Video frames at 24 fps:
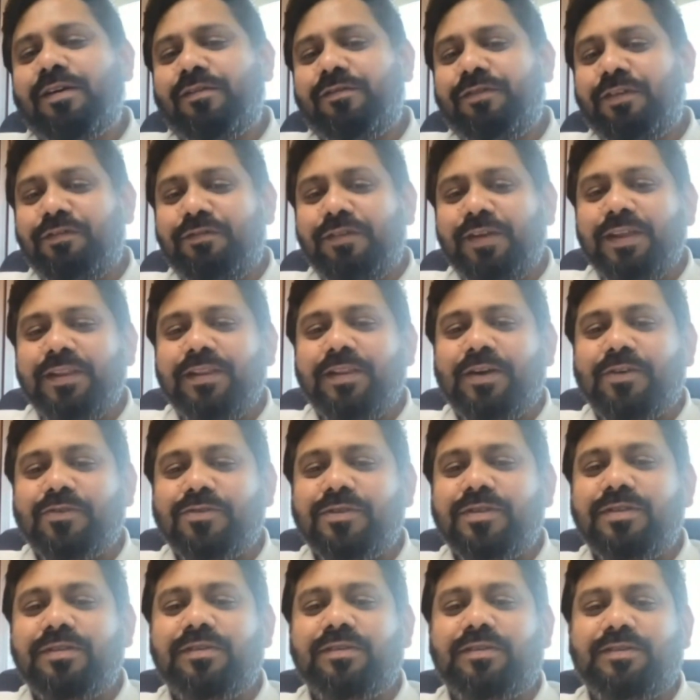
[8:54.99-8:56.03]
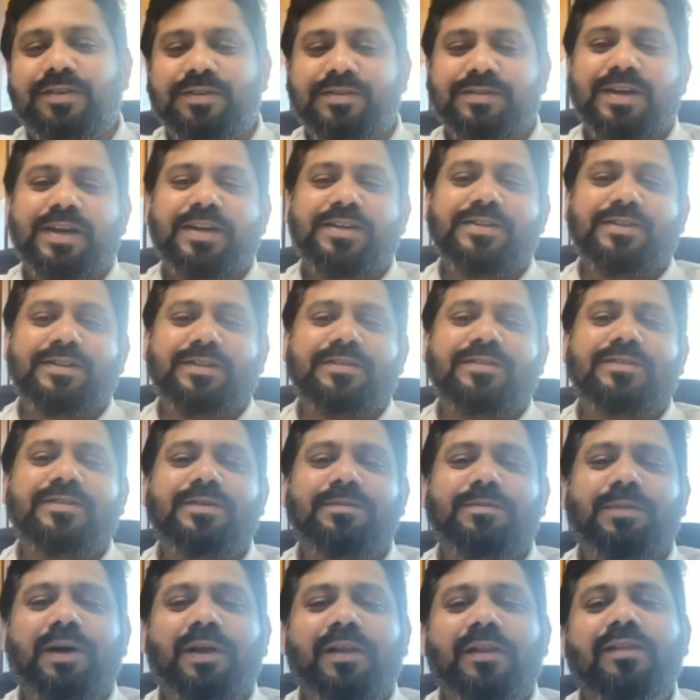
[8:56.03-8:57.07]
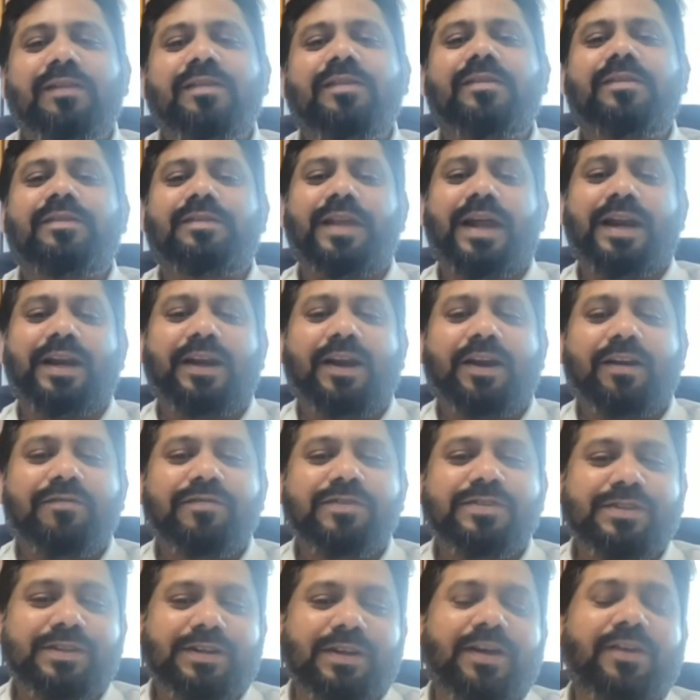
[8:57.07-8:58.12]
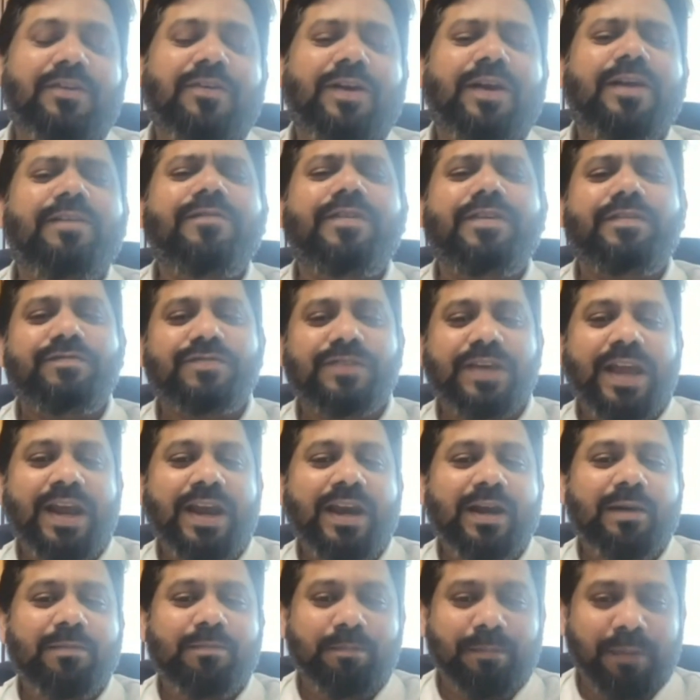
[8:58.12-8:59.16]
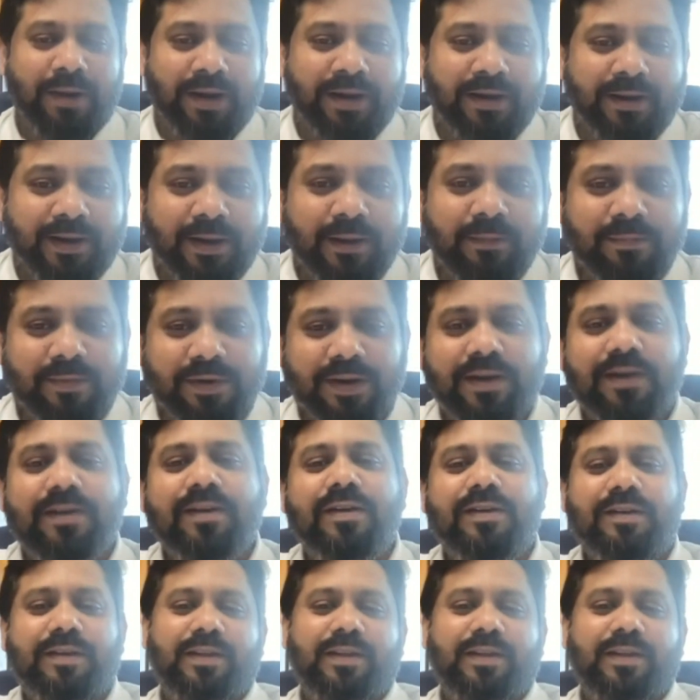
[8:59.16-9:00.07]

15,000 transactions a month, that kind of a scenario, right? We have scaled up big time, right?